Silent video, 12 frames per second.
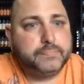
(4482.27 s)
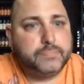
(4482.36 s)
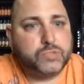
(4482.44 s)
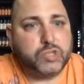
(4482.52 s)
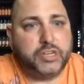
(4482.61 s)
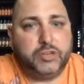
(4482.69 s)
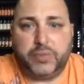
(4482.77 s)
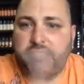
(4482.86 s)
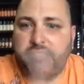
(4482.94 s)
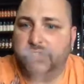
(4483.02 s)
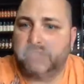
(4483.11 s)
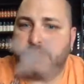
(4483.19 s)
So, any
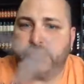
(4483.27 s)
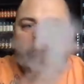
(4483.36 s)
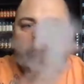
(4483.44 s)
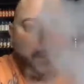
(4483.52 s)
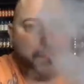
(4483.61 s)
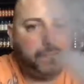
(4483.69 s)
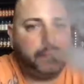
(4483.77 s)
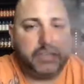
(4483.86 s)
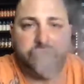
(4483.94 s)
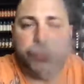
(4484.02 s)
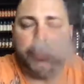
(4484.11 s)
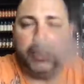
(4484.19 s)
questions?
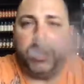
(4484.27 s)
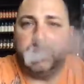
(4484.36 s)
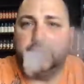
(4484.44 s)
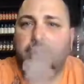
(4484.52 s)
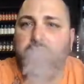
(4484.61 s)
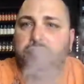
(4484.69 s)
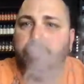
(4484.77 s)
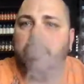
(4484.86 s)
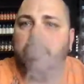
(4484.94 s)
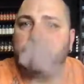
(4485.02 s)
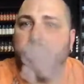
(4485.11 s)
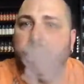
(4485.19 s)
Covered a lot, a lot of
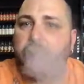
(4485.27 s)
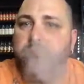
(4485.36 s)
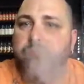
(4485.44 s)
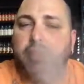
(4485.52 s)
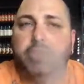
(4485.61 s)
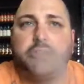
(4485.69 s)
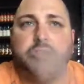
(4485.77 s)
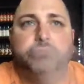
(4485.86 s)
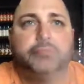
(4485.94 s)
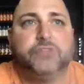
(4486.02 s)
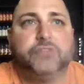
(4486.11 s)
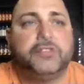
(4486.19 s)
drama, a lot of, a lot
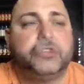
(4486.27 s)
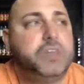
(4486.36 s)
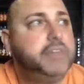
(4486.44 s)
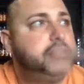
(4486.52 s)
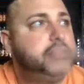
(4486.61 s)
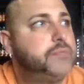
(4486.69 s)
of different things.